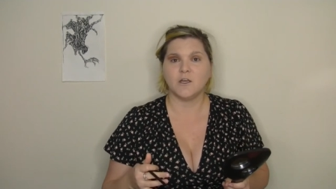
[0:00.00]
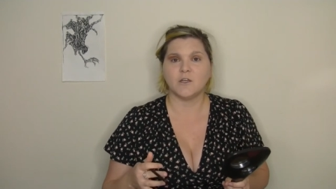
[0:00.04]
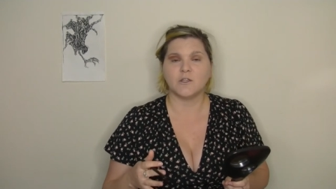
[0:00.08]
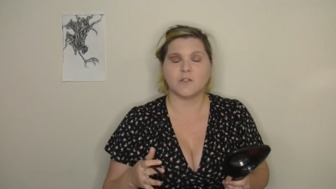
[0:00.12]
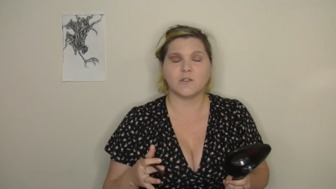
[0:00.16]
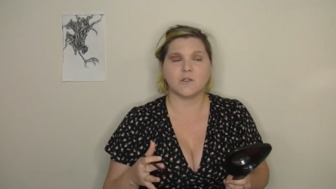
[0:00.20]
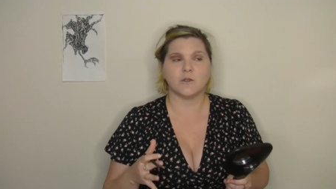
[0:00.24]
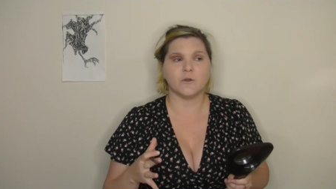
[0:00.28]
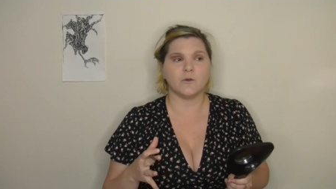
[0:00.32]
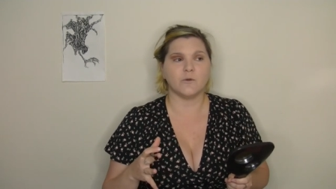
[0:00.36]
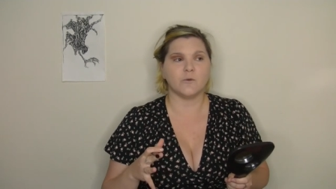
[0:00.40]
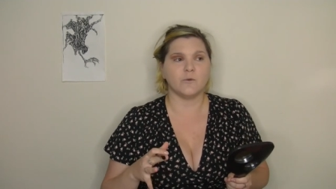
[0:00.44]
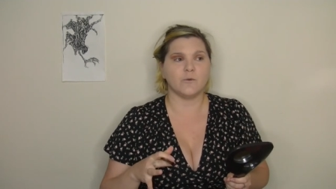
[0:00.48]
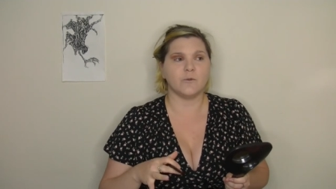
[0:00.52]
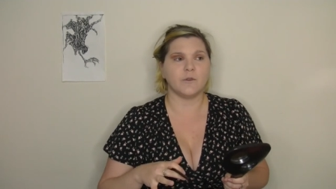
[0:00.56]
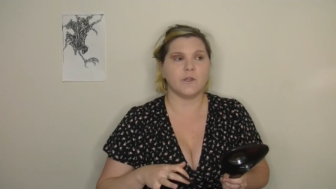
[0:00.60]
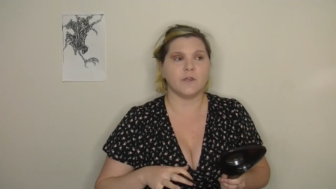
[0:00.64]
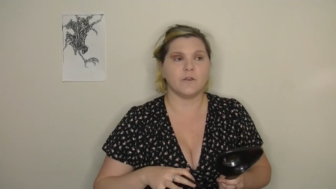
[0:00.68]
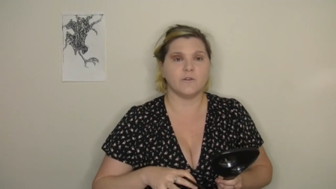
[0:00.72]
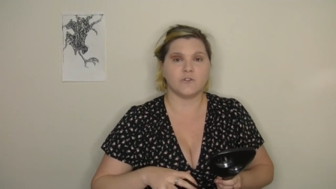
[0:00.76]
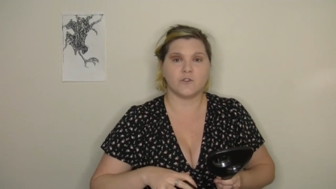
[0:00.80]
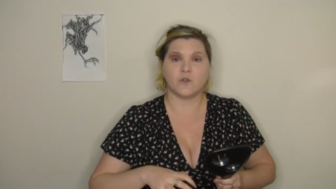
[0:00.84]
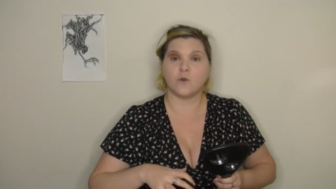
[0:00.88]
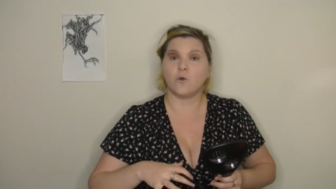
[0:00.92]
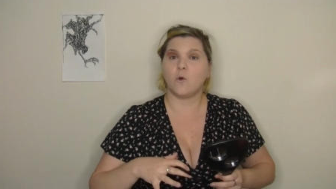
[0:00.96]
so
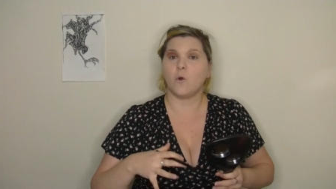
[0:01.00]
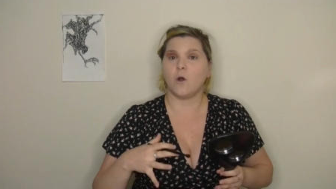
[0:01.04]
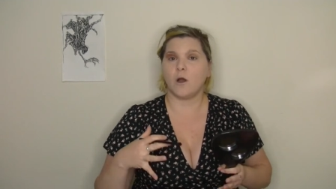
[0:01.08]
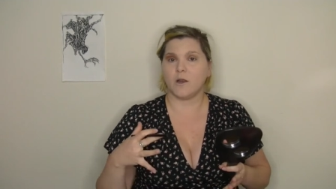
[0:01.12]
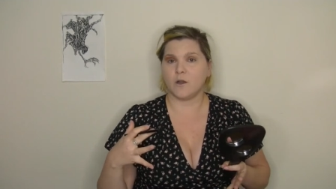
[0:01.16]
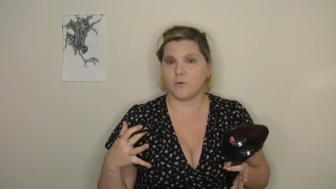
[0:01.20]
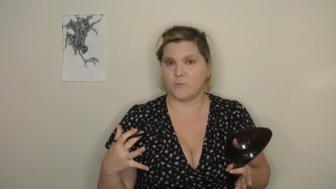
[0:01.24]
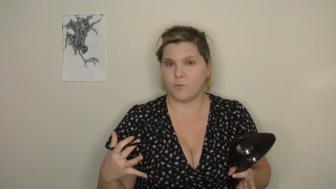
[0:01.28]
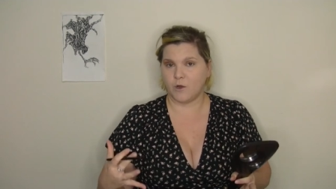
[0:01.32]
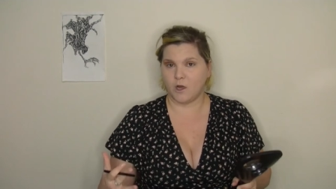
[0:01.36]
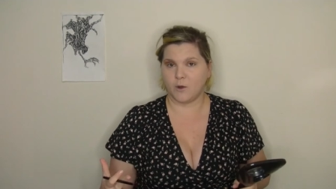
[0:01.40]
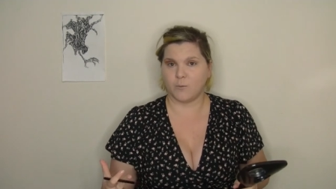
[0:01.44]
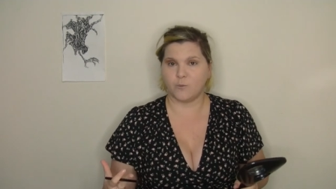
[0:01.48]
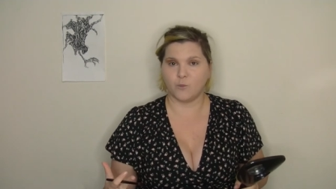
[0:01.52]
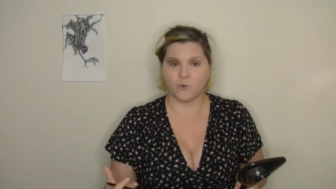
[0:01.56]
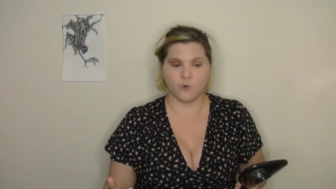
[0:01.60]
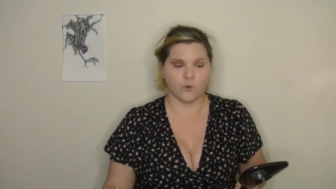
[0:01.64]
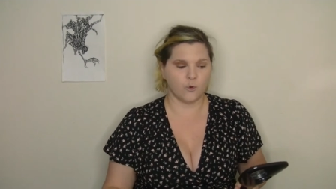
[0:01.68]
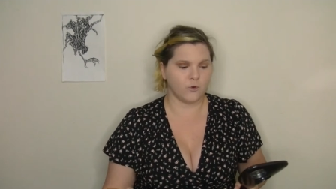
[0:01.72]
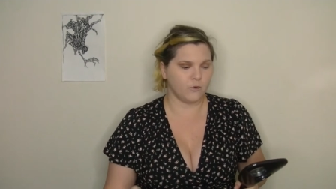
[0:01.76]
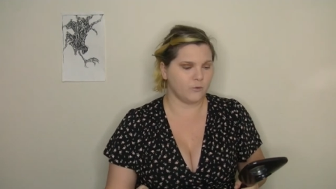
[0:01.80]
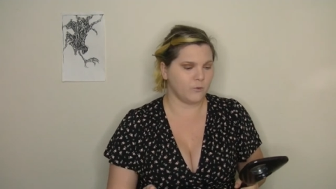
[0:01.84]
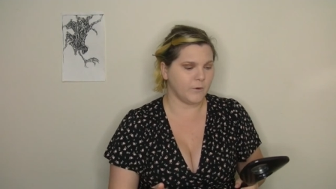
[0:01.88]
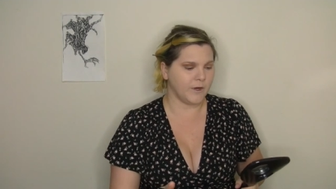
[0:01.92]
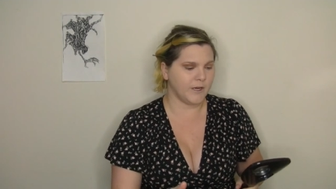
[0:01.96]
there's quite a, a
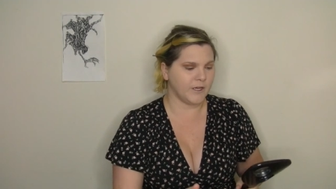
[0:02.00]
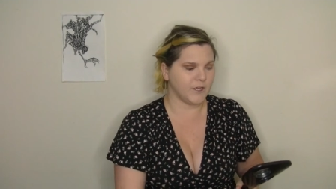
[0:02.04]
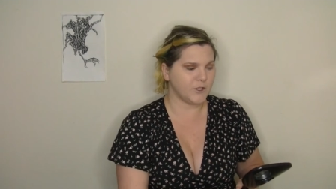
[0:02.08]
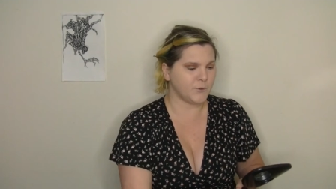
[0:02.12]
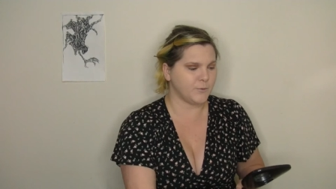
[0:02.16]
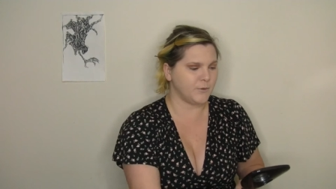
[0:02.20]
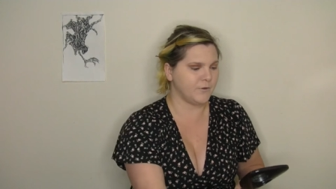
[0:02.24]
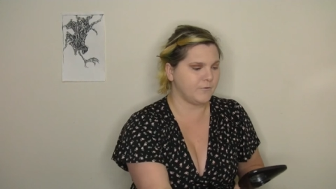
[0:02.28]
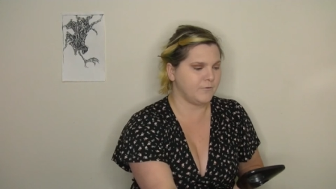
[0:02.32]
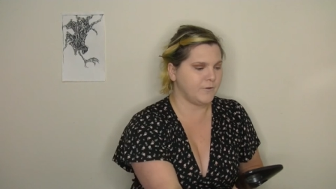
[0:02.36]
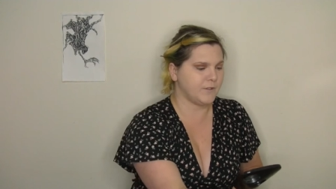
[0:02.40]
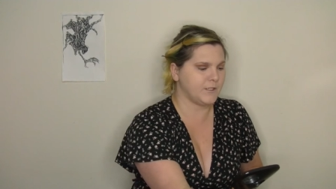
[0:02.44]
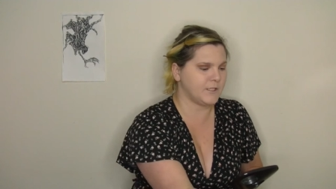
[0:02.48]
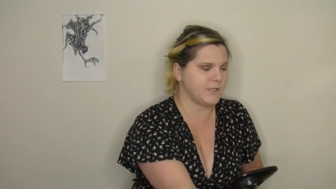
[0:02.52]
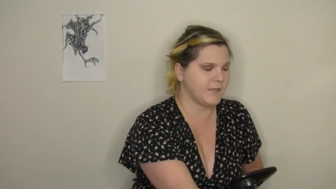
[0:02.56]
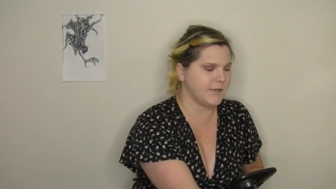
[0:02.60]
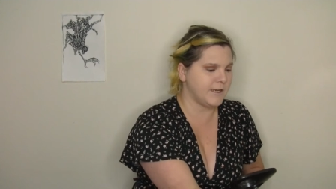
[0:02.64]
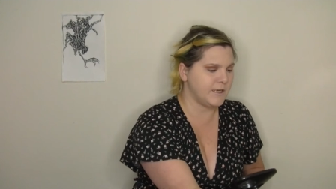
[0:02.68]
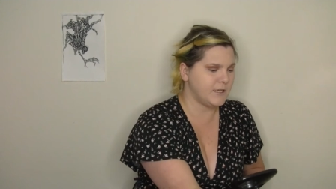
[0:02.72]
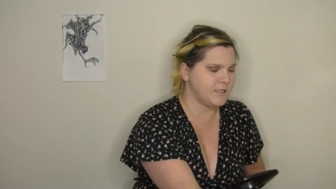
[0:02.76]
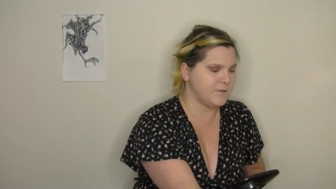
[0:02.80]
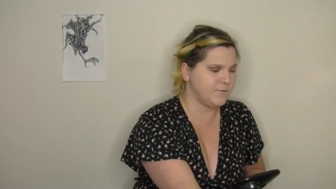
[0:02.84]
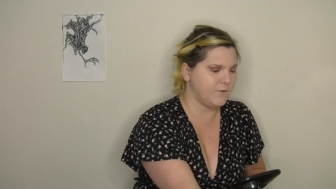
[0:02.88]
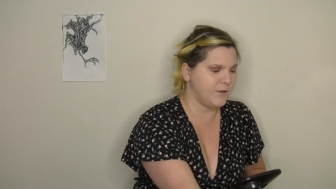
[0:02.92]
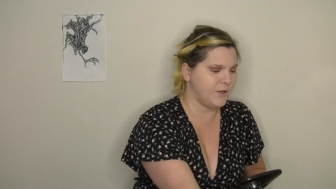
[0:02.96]
broad range, but for
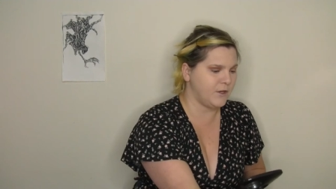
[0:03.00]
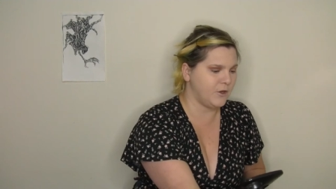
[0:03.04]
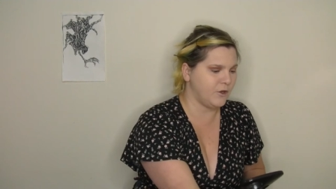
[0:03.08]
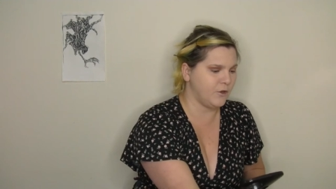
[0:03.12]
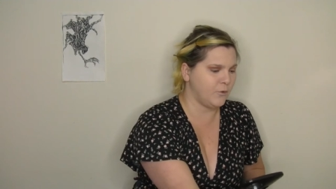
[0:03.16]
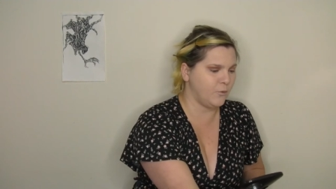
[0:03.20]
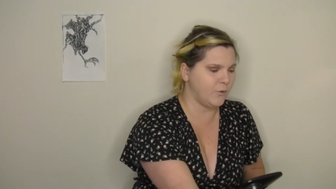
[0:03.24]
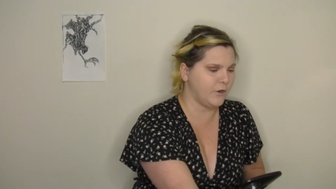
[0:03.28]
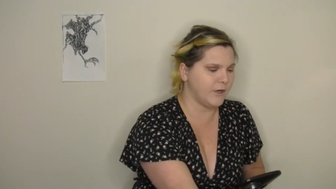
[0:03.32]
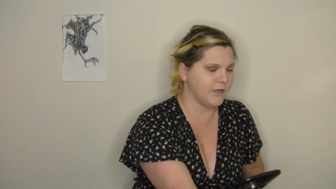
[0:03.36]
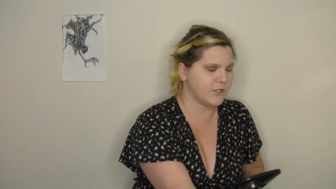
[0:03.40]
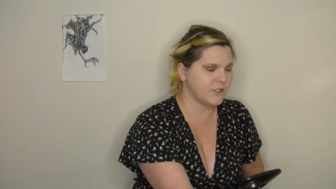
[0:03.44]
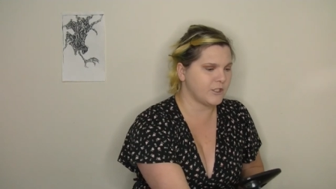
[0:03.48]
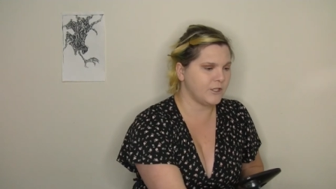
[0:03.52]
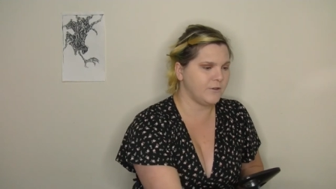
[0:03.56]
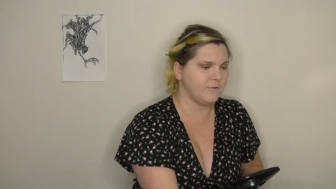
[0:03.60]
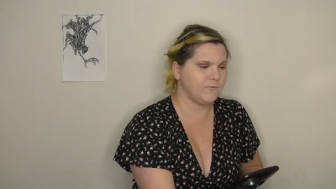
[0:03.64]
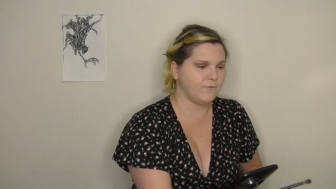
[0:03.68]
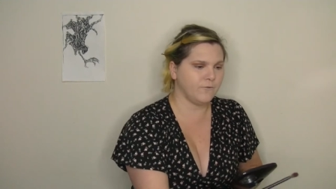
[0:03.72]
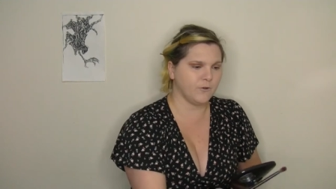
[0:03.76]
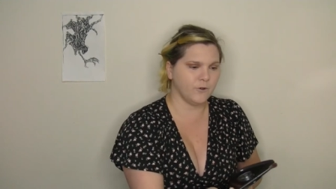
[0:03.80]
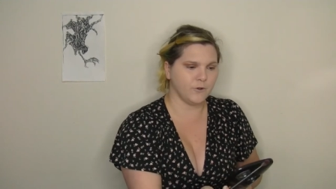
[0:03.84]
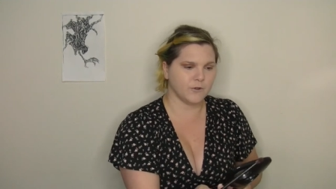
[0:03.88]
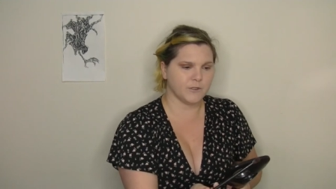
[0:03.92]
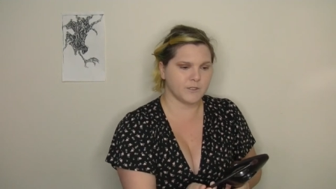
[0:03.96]
today's video, we're actually
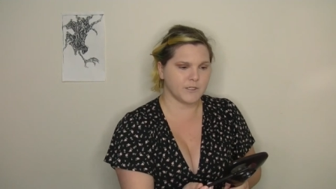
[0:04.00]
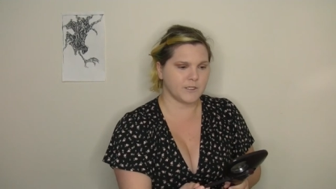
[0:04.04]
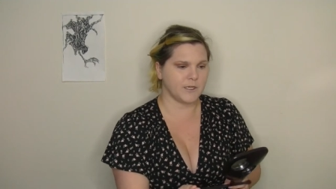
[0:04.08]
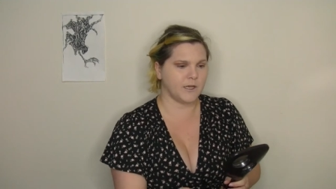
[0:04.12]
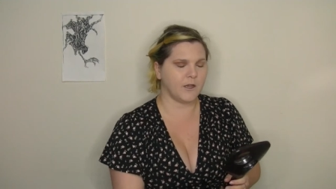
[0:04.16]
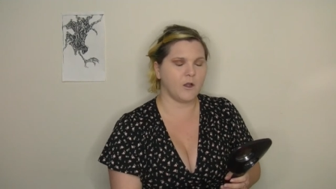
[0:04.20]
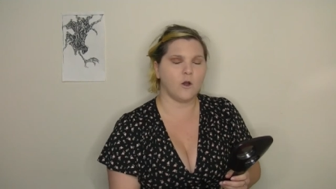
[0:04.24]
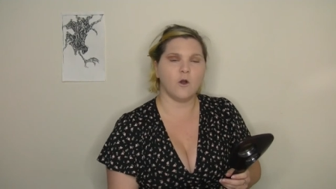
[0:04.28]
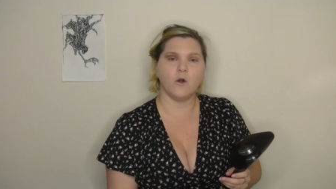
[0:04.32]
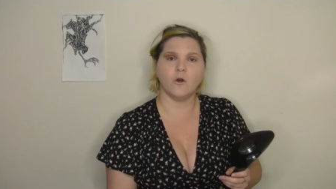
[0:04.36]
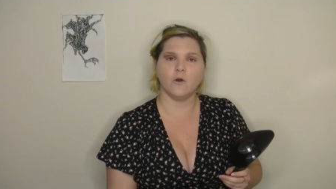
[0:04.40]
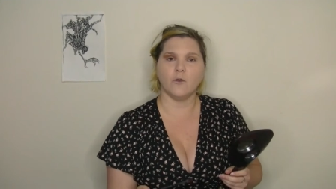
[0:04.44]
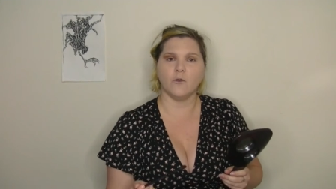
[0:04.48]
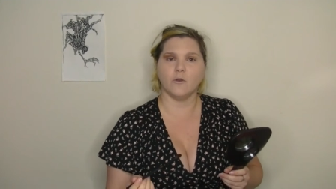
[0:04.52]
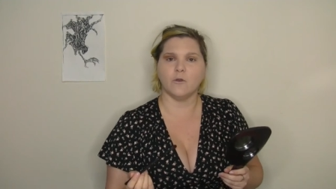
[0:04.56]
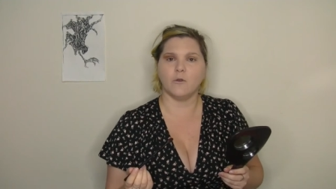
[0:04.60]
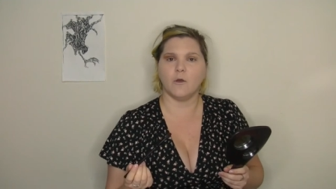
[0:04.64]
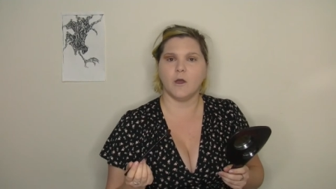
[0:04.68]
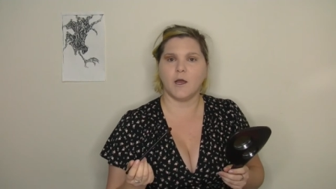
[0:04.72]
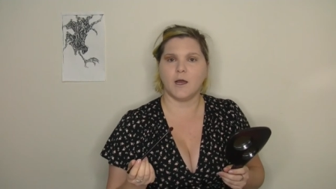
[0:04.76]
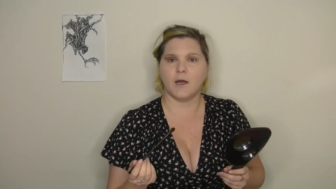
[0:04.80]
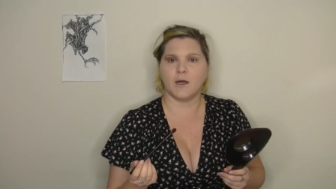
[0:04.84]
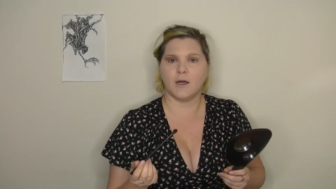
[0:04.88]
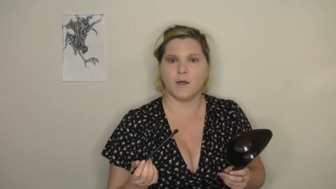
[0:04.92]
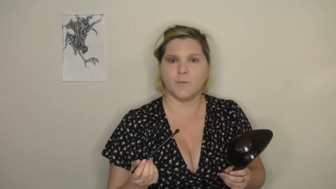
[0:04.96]
focusing on
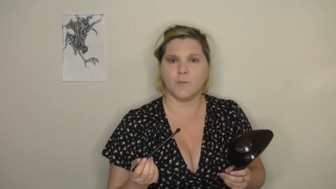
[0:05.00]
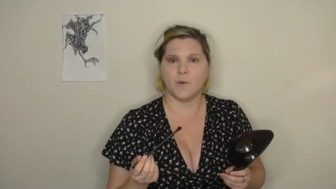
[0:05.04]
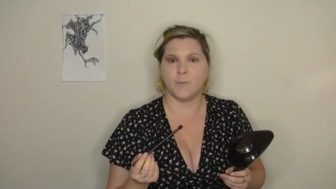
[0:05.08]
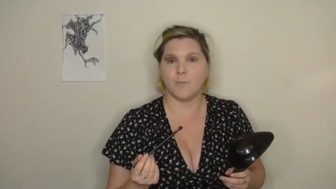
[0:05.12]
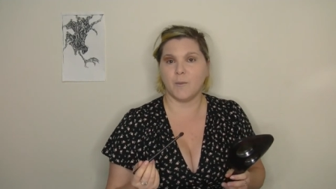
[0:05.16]
um,